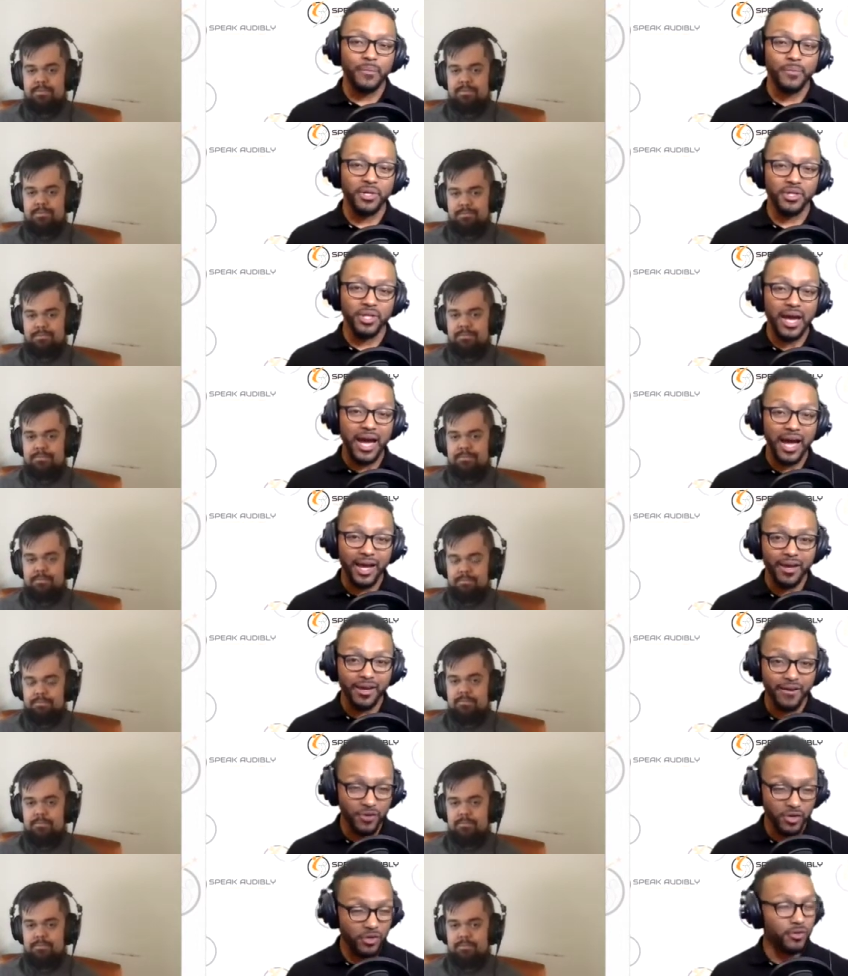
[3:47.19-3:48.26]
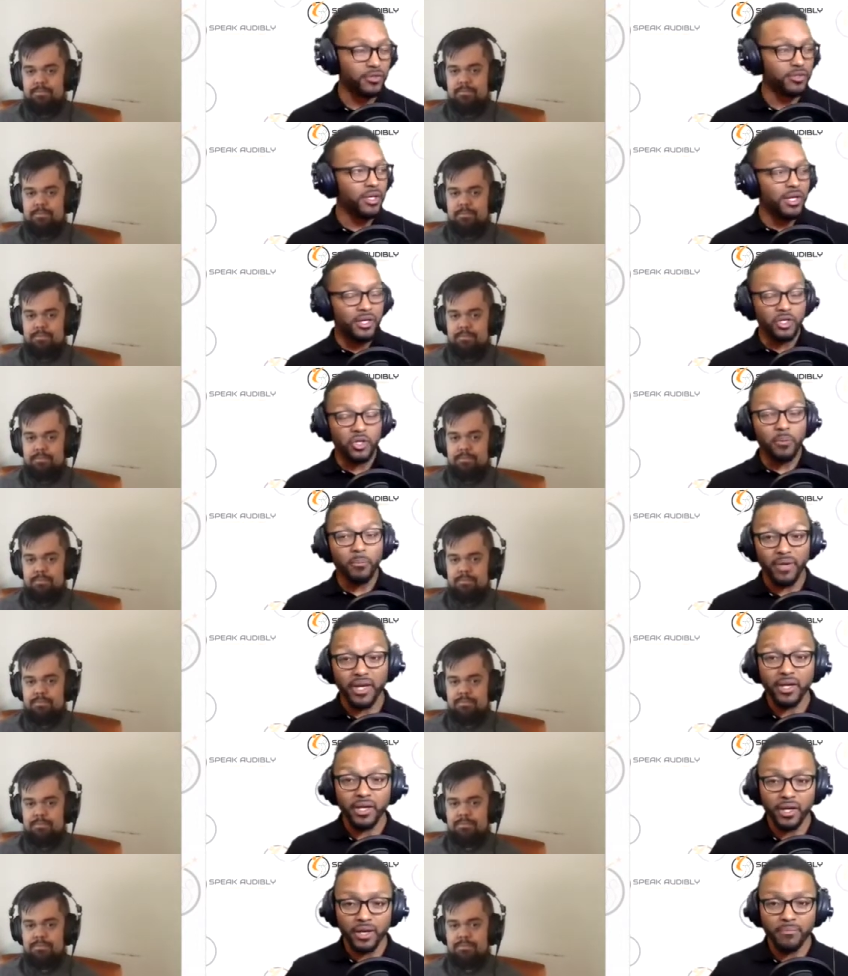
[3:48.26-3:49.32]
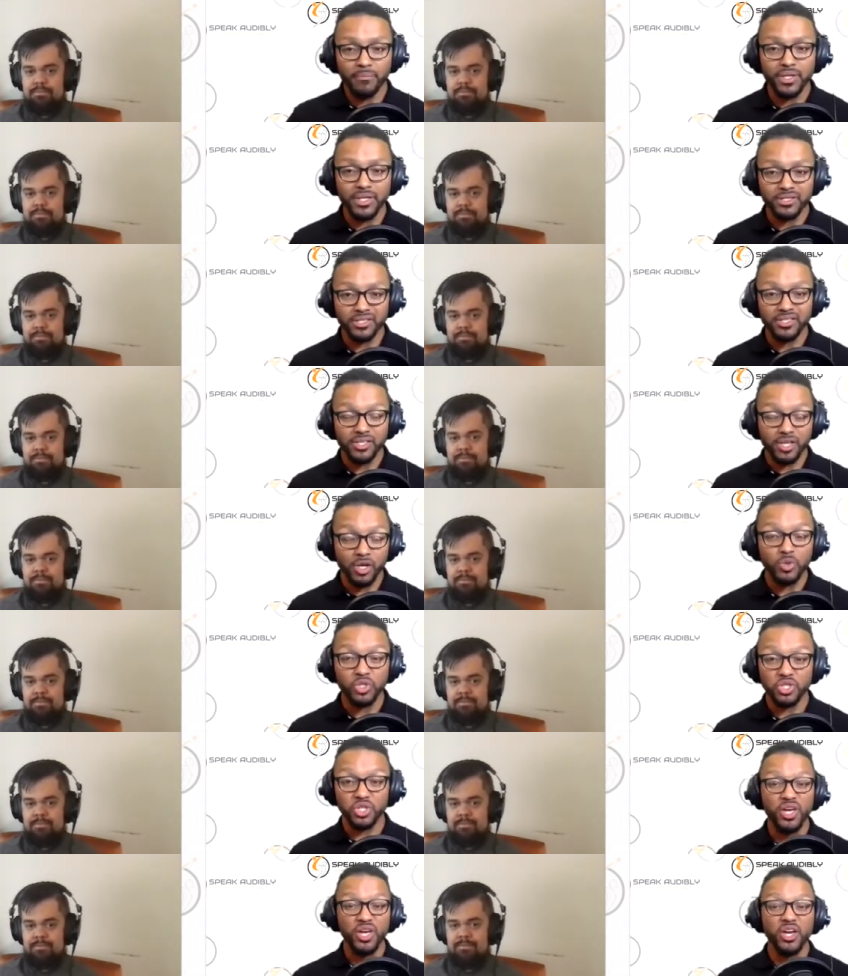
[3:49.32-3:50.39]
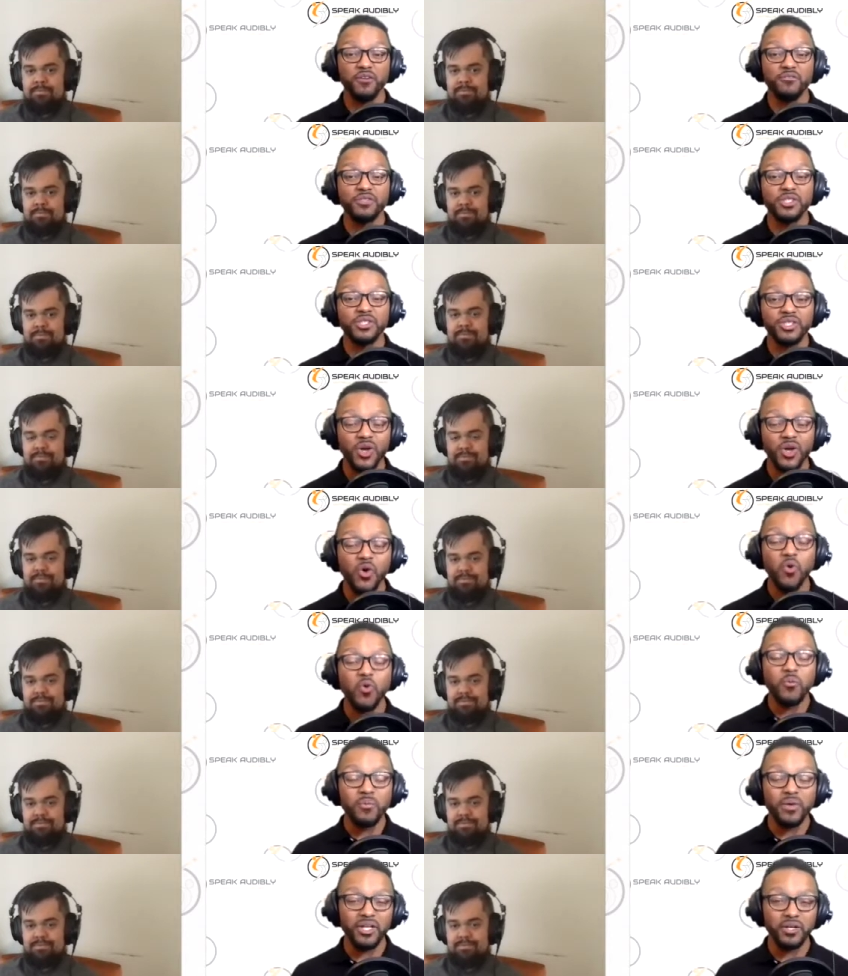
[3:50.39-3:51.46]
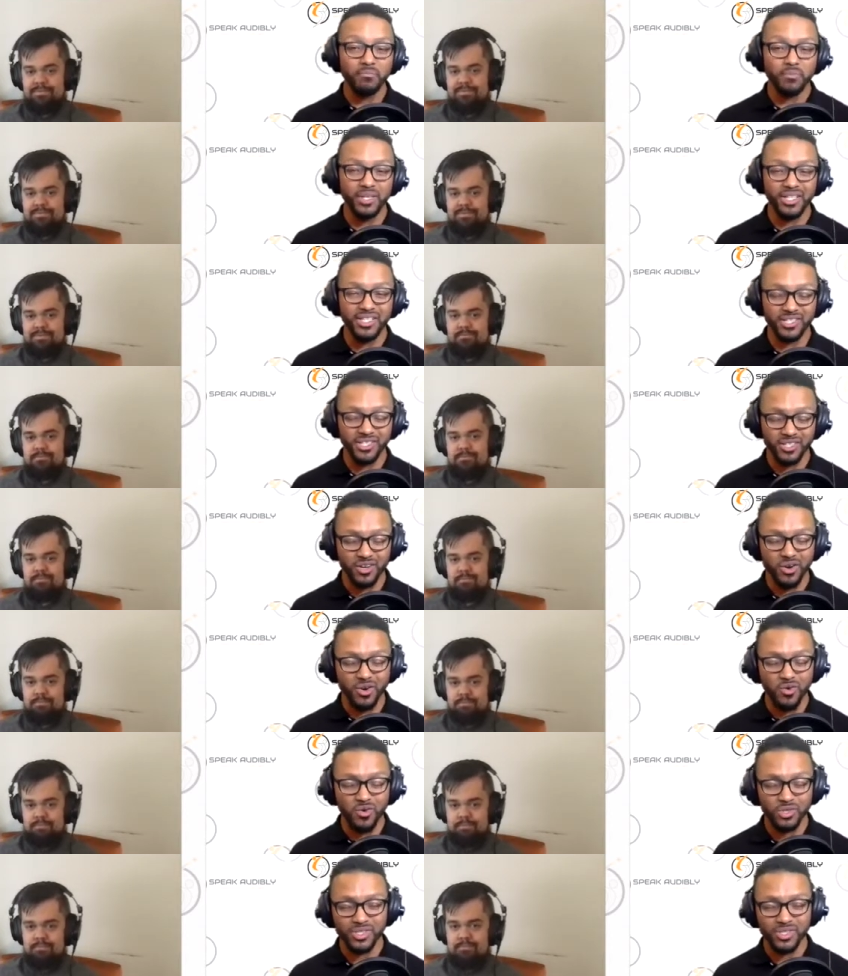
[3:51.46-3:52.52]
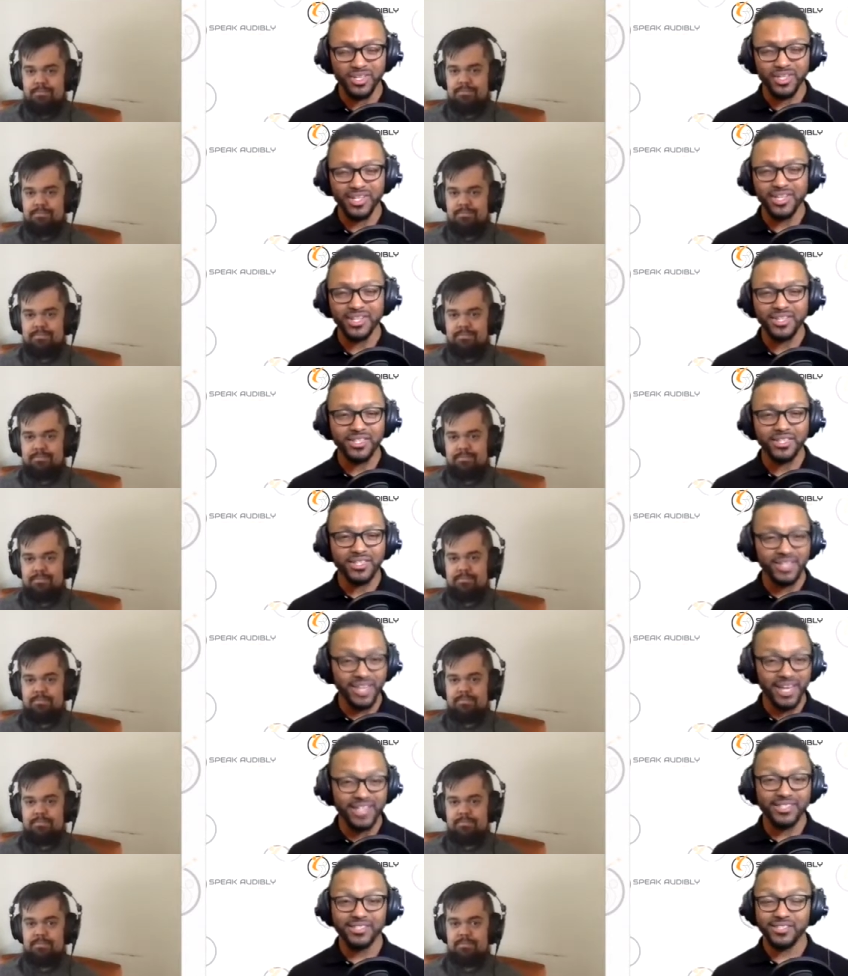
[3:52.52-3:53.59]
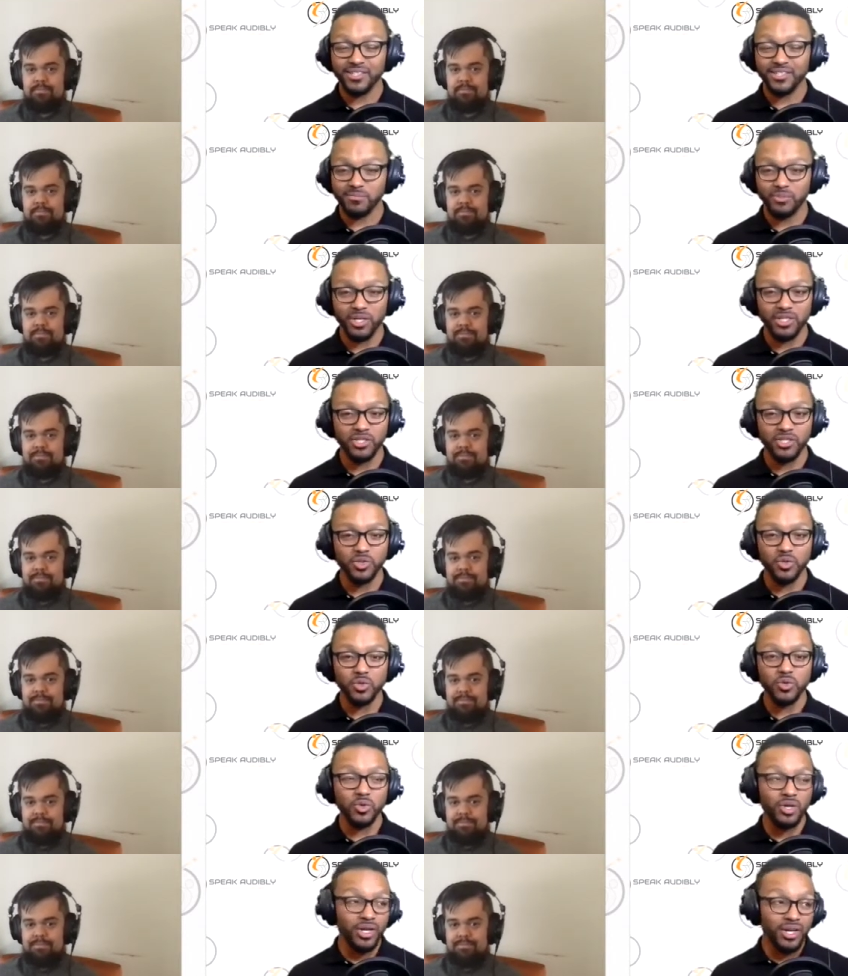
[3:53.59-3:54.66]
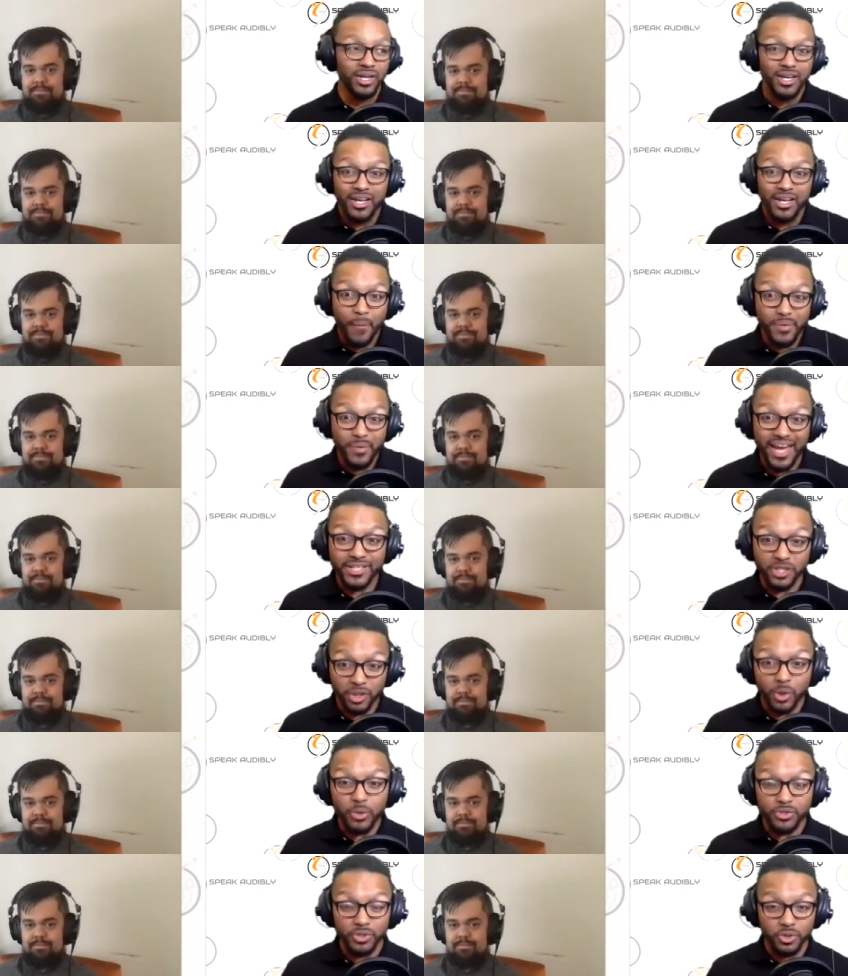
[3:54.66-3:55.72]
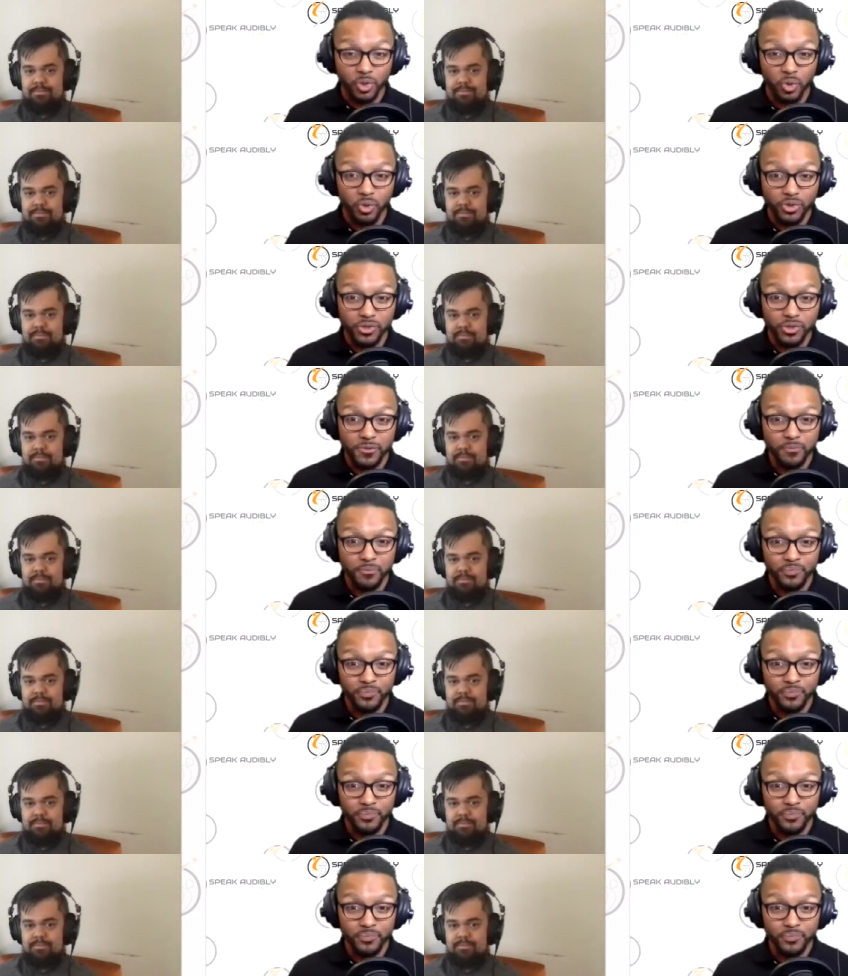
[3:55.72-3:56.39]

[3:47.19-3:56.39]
Speaker 1: I mean, I have heard, being a business coach, you hear of so many business owners that in these last 6 months they have to close their doors.